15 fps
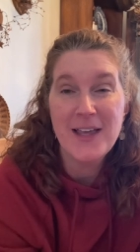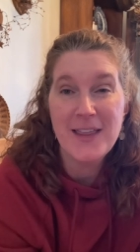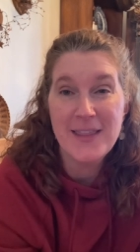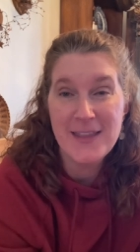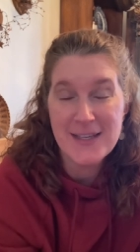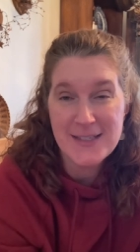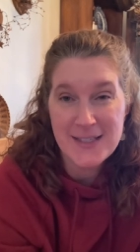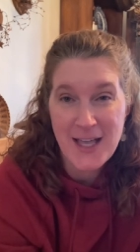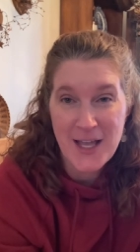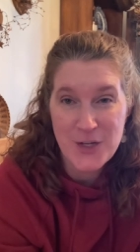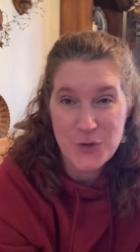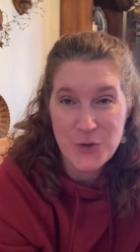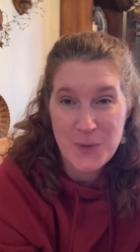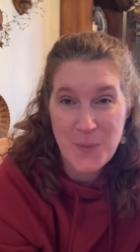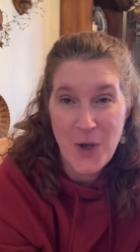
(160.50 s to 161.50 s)
this
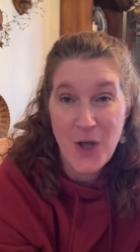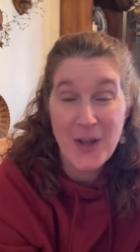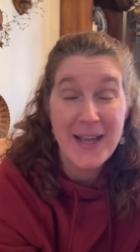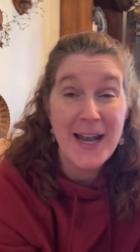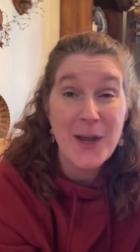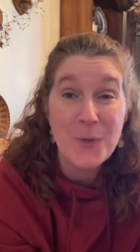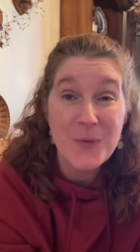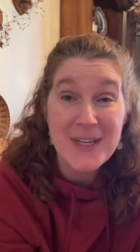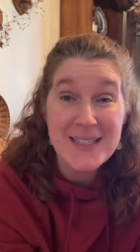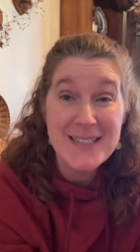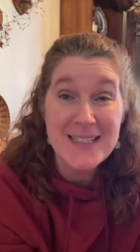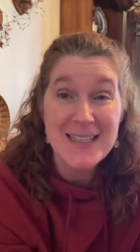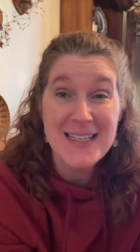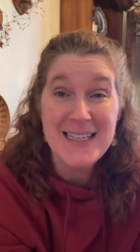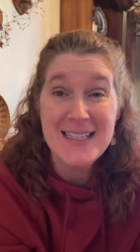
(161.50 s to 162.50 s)
country mall. And I
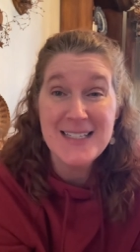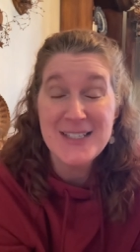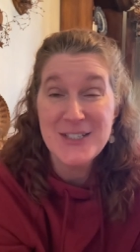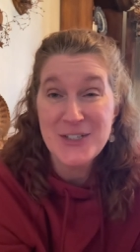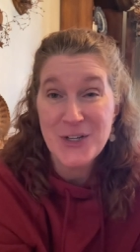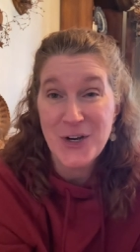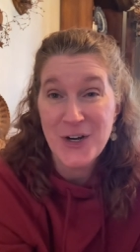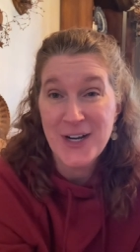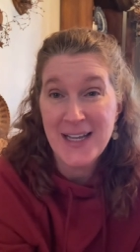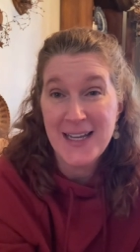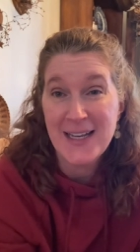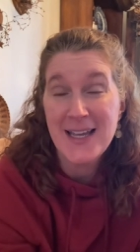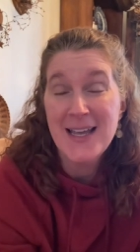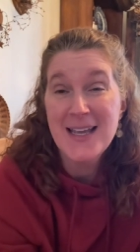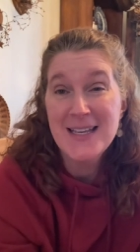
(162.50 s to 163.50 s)
recently
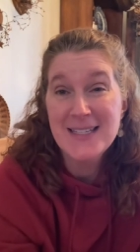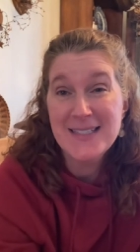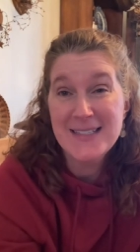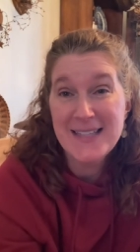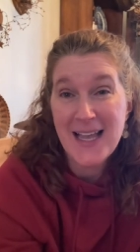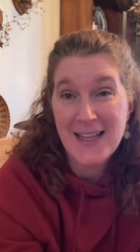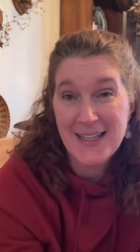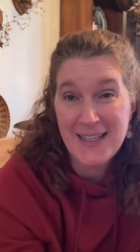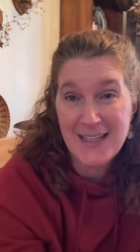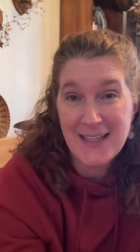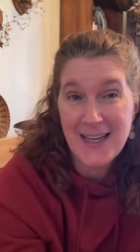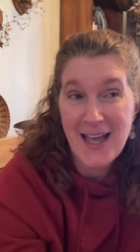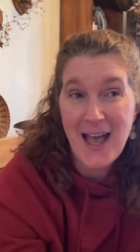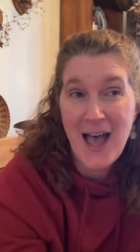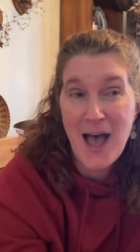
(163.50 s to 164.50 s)
started
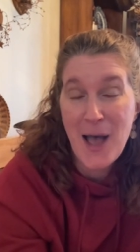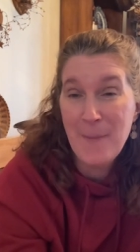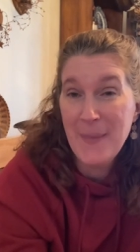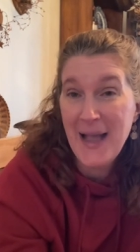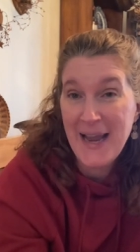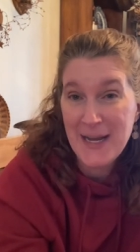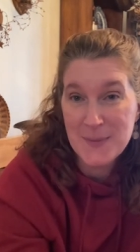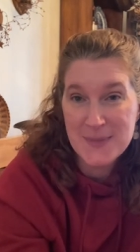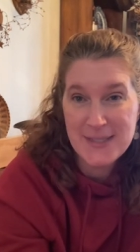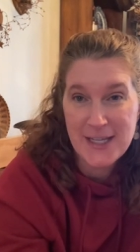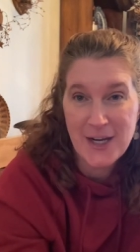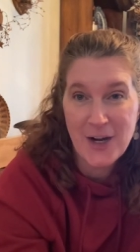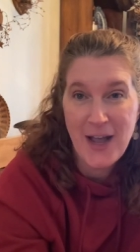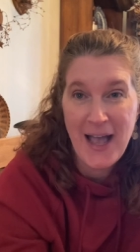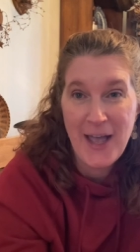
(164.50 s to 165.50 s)
selling um, items
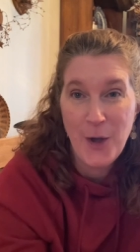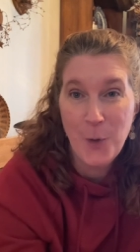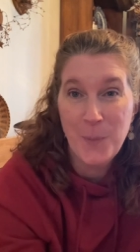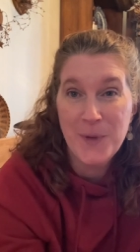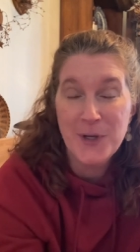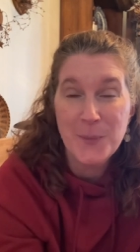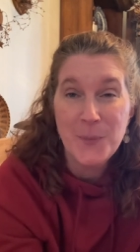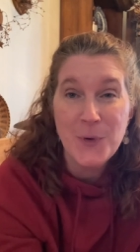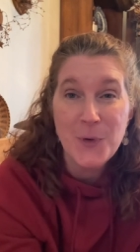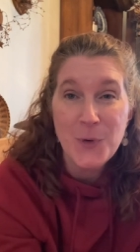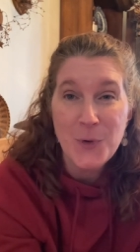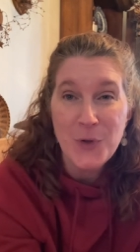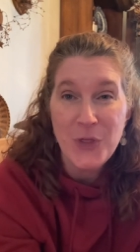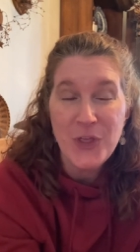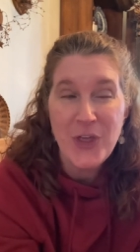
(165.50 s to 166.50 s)
there. I opened a
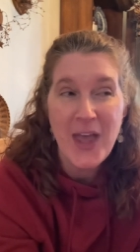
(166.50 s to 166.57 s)
booth,